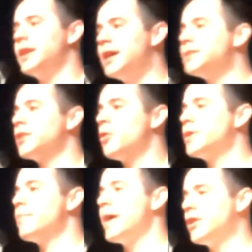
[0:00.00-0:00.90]
isn't going
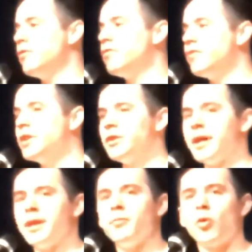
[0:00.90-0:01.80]
to make you feel
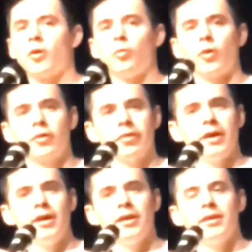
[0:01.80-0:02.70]
any more
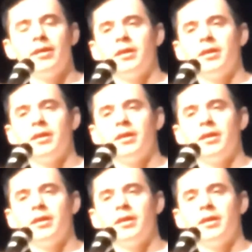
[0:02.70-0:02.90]
worthy,